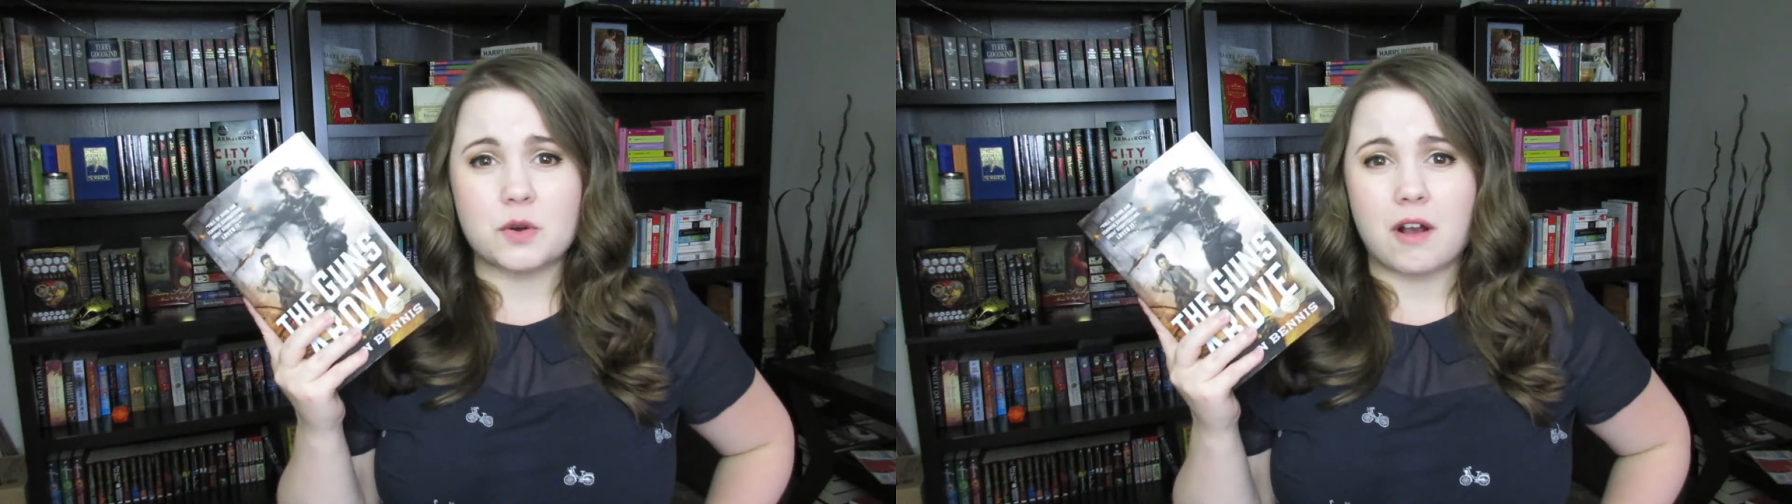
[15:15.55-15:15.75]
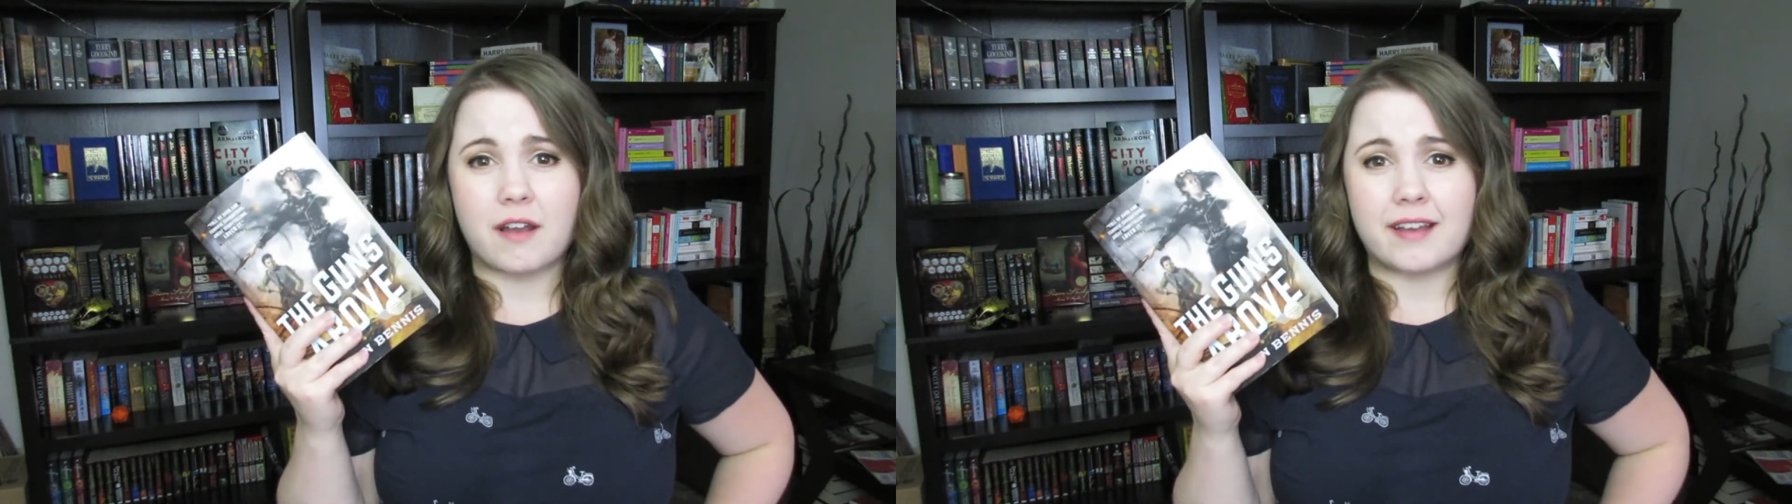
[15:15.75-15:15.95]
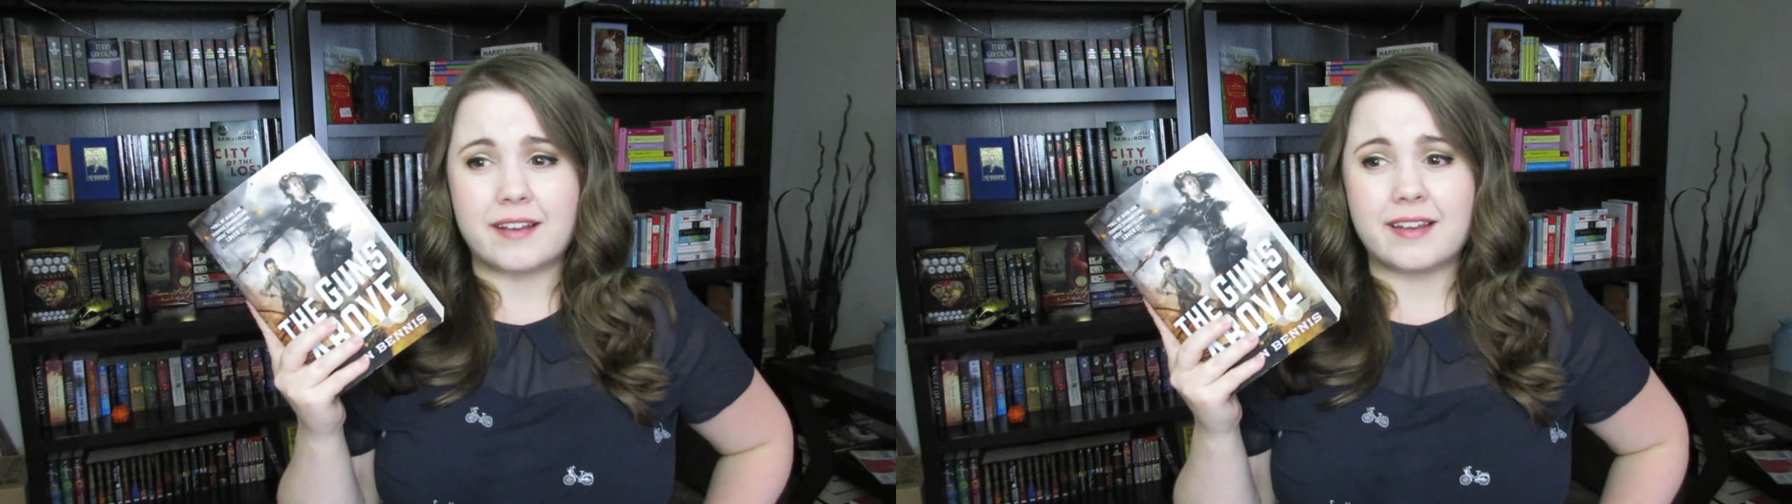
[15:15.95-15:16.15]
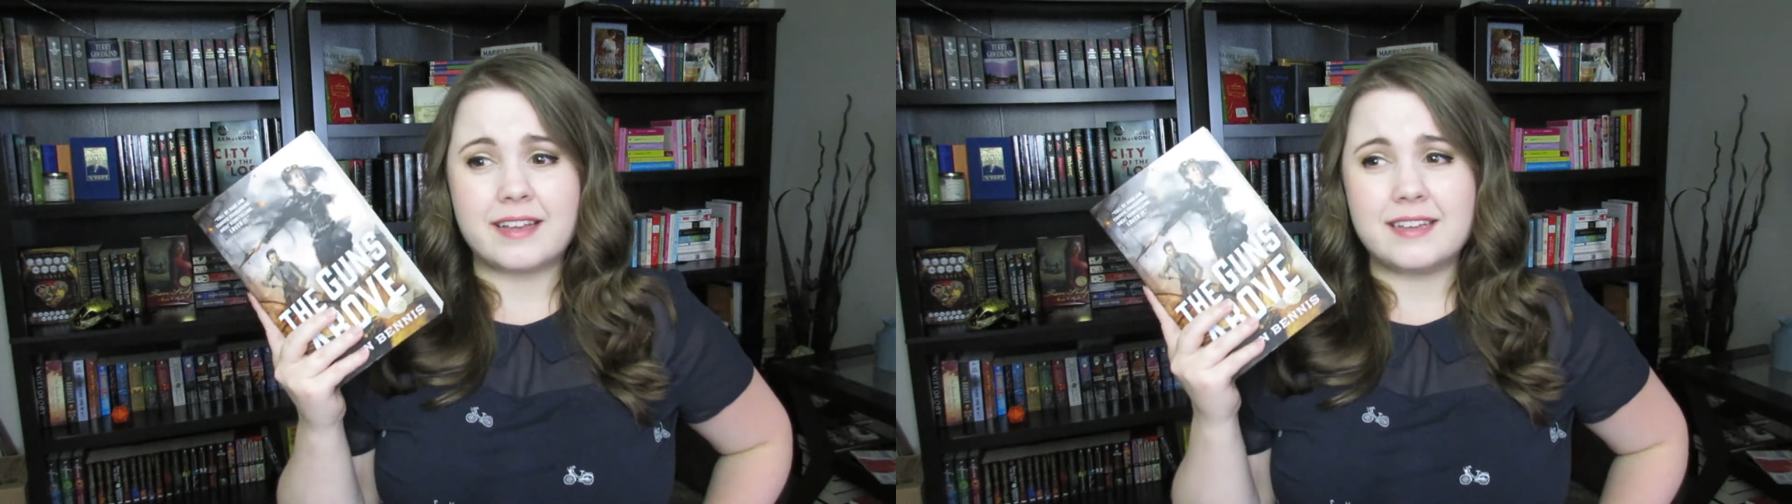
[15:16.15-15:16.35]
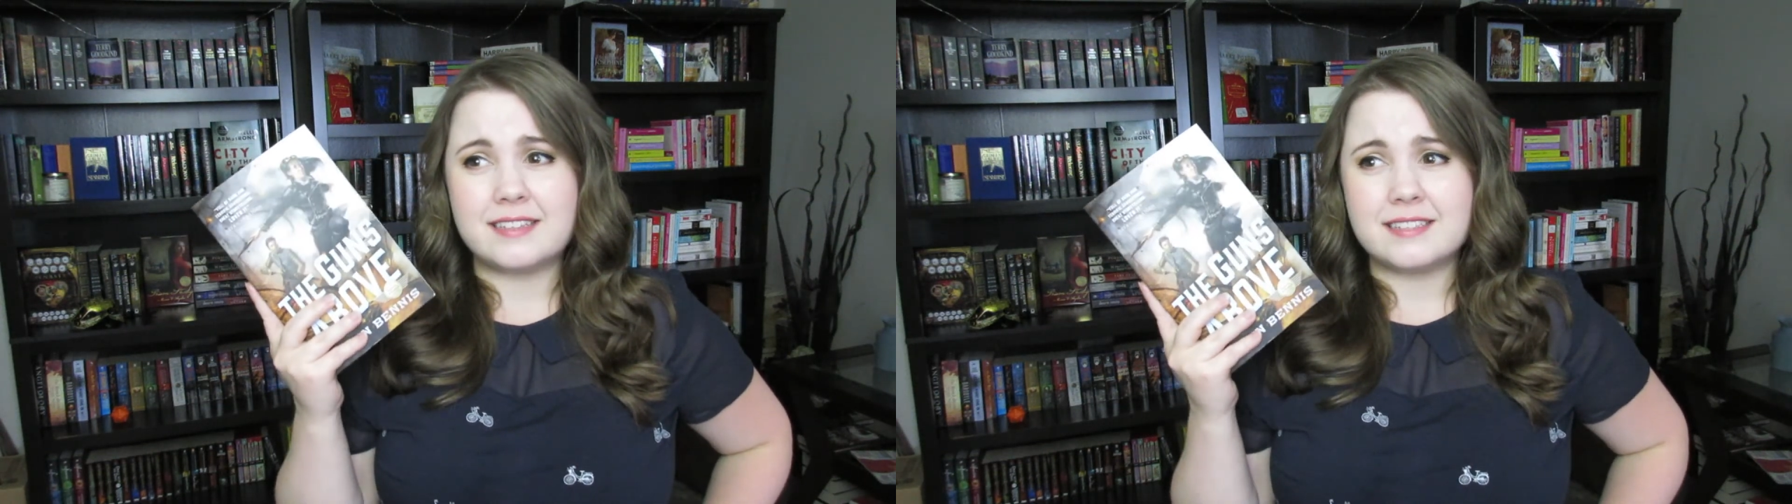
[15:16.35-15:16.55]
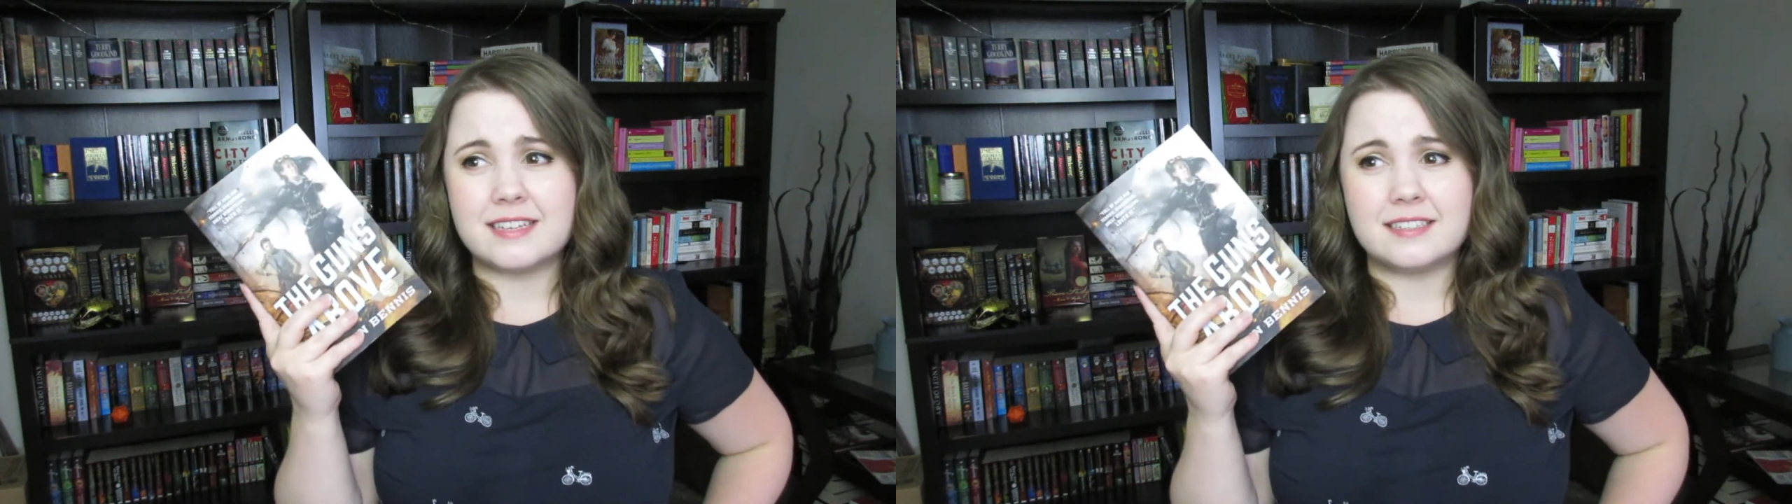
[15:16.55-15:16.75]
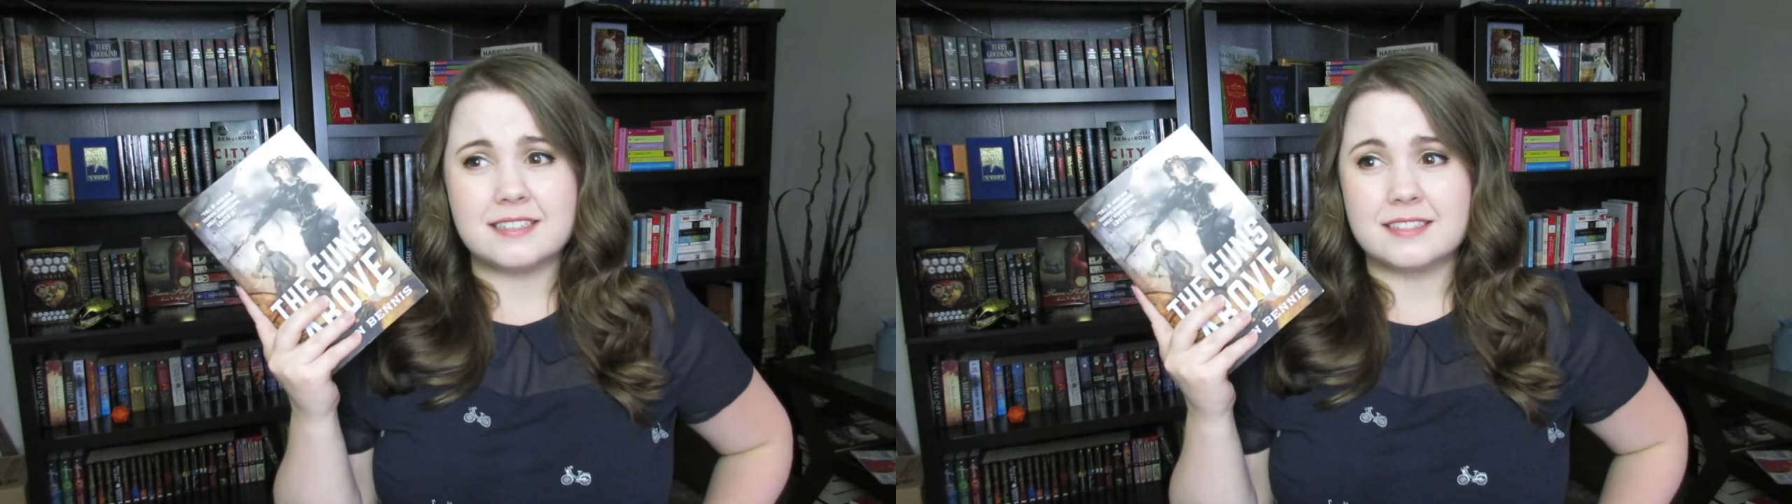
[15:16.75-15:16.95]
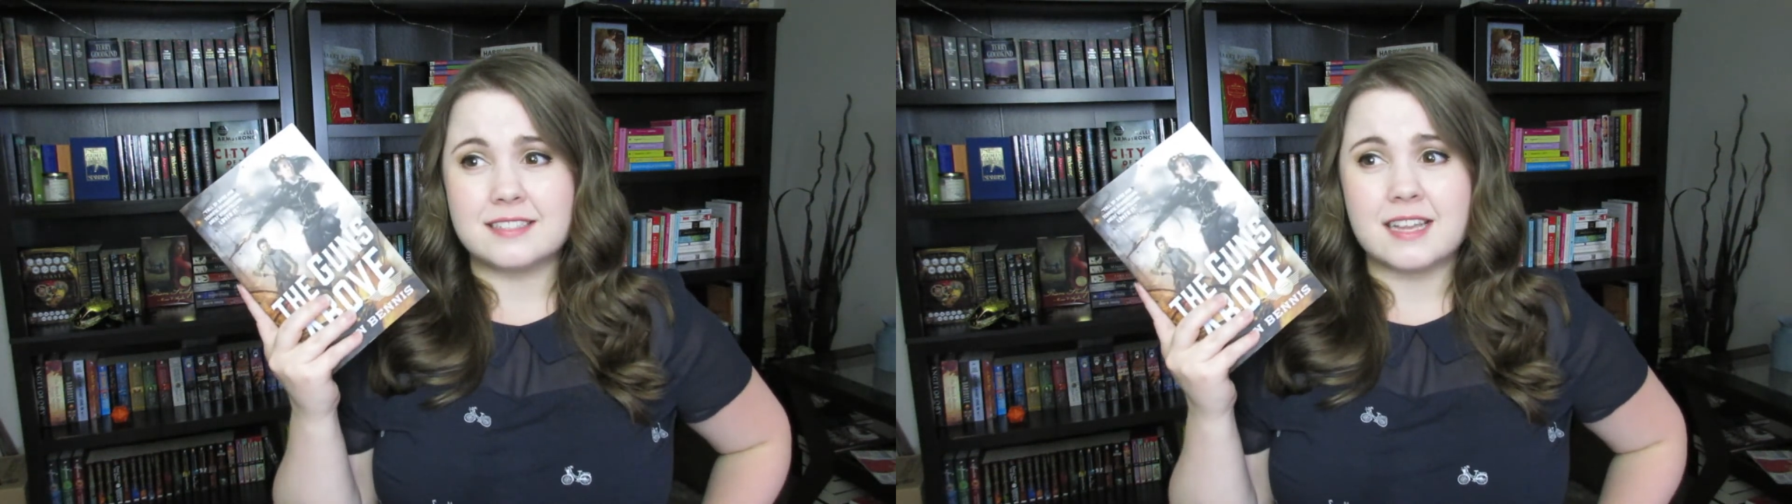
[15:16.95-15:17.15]
crying, he
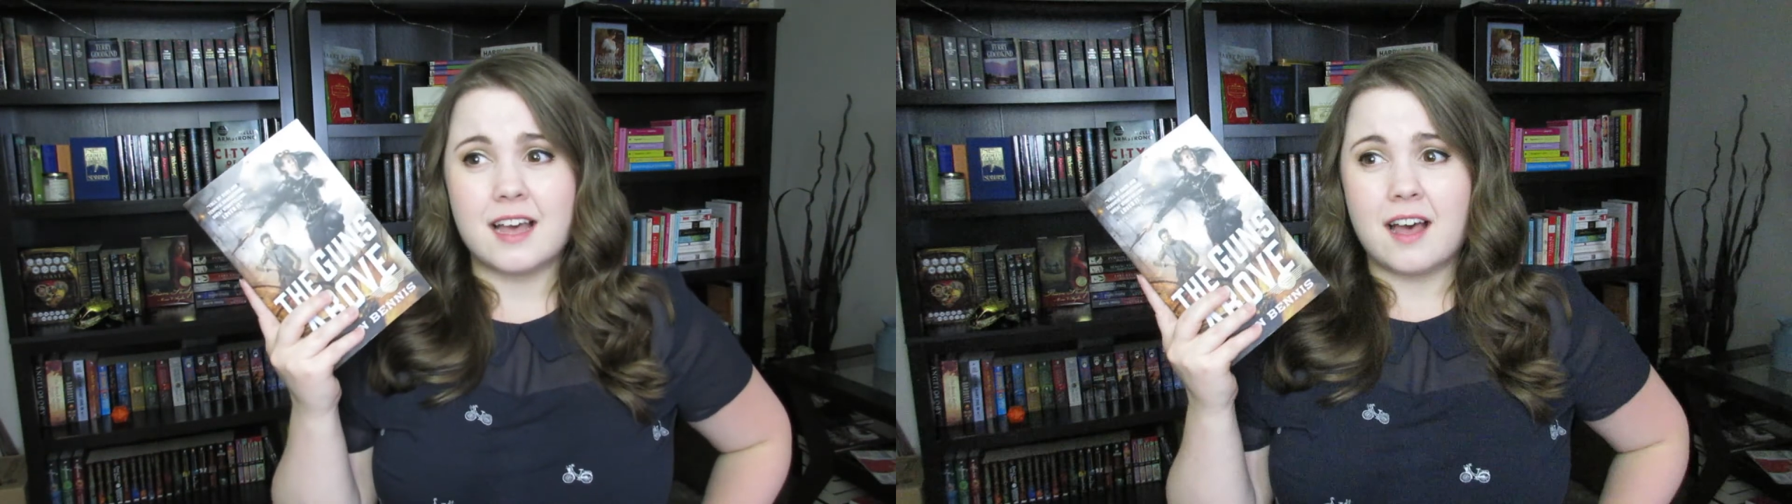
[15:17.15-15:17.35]
is